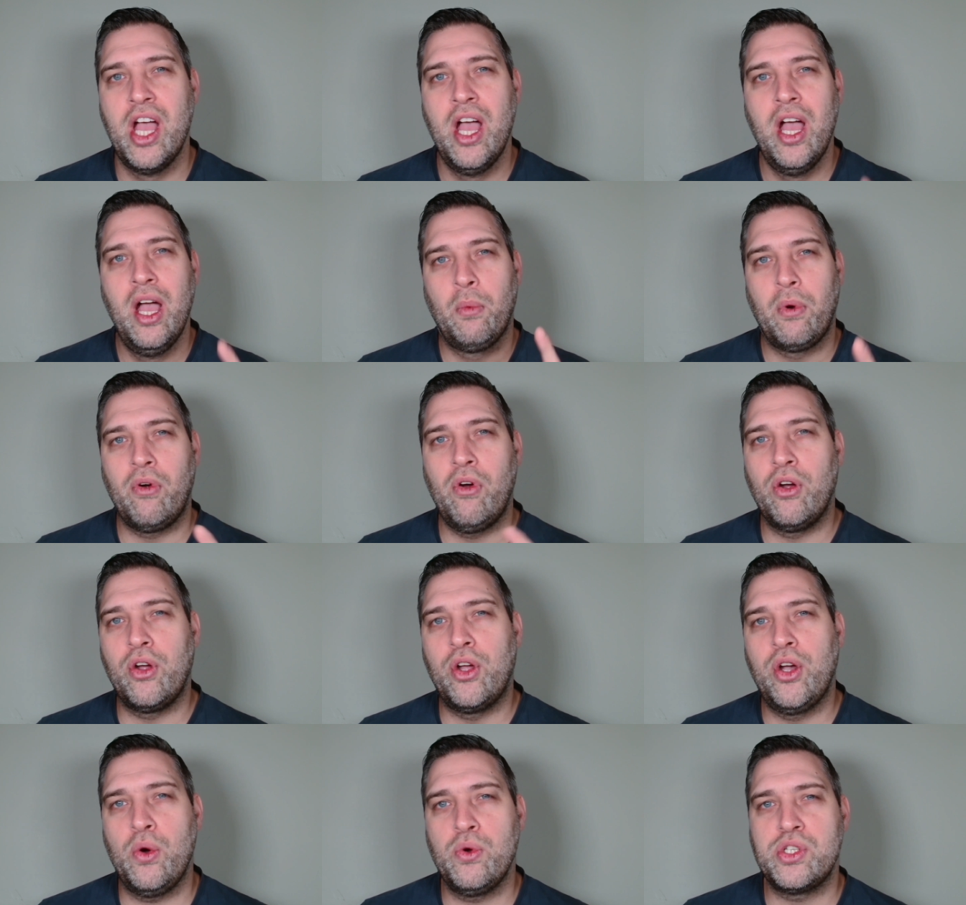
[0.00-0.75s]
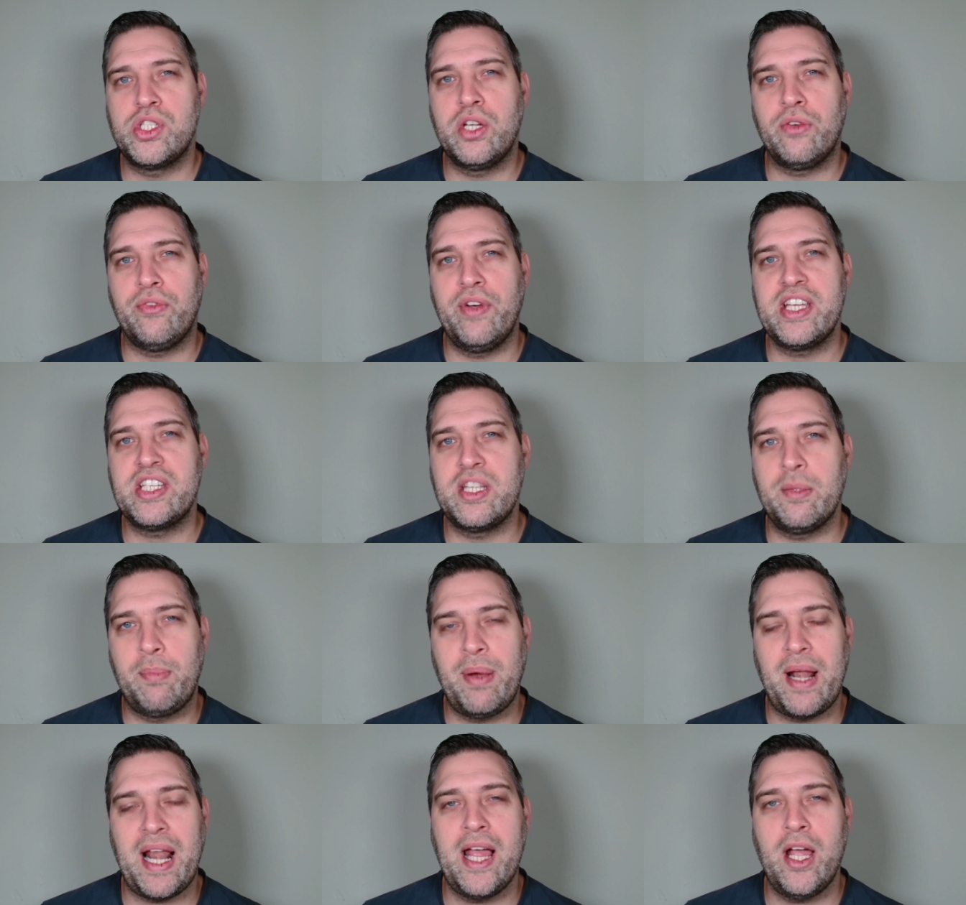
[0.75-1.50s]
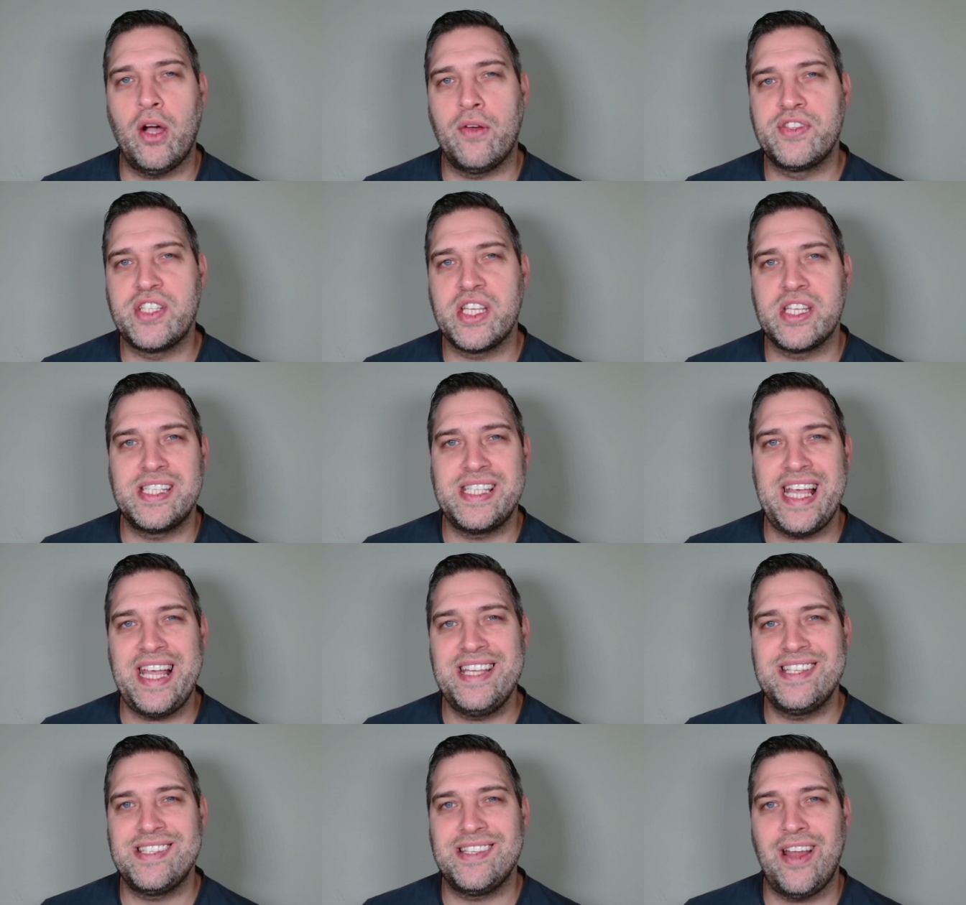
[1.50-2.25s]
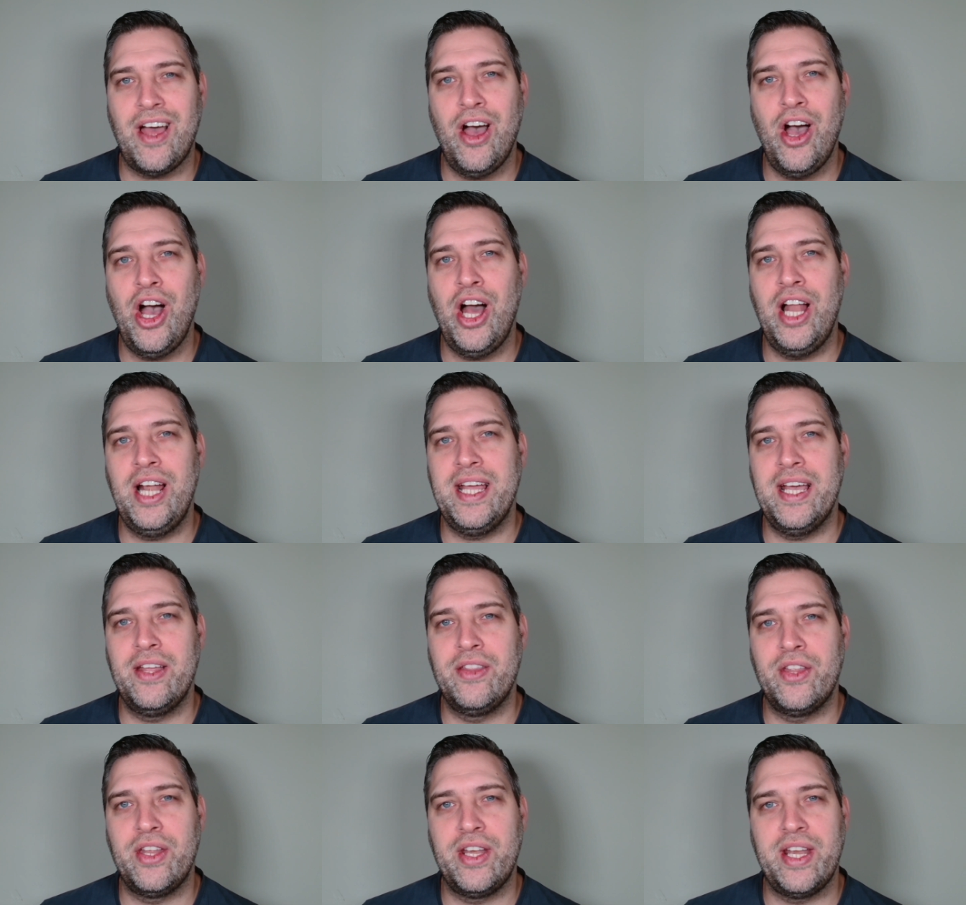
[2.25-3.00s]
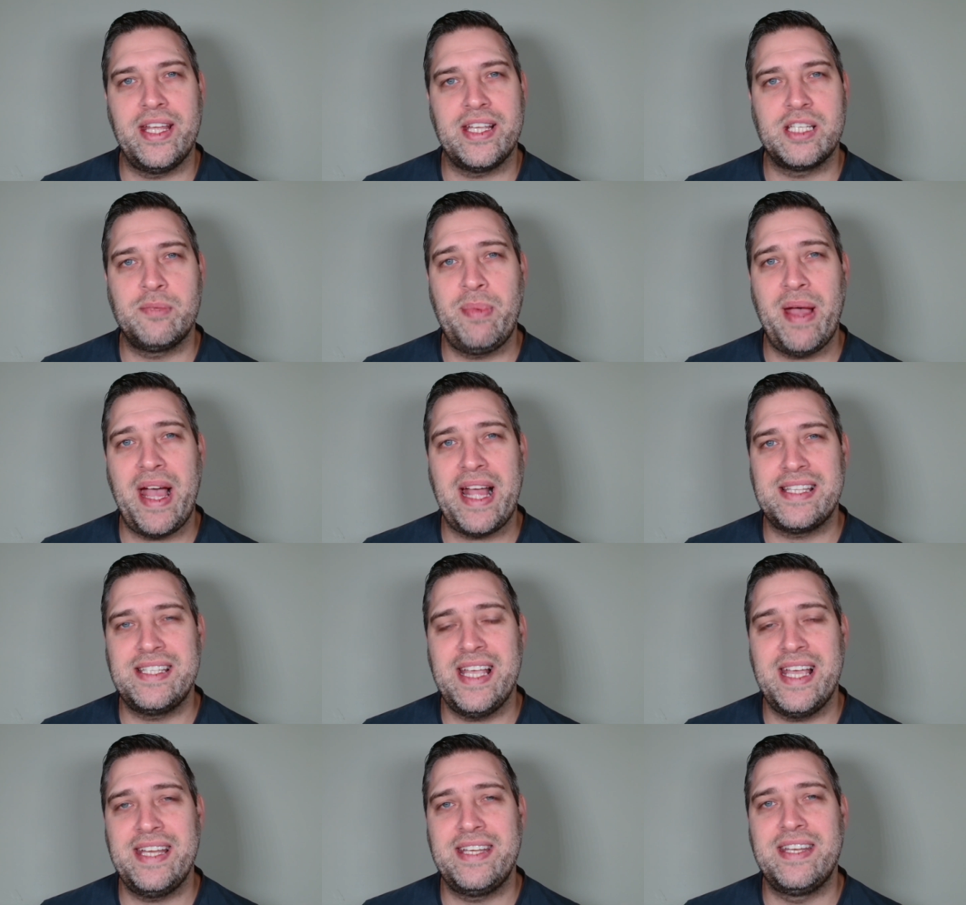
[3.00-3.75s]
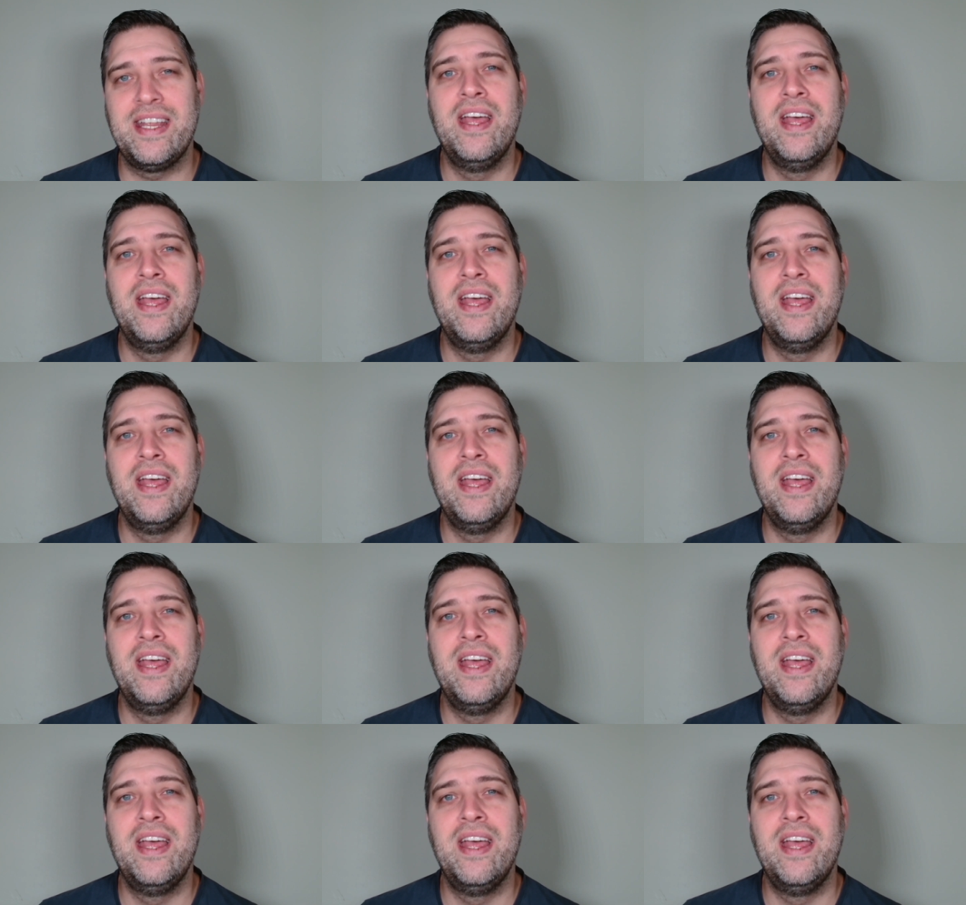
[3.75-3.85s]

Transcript: We're on course to reach the playoffs a season earlier than expected,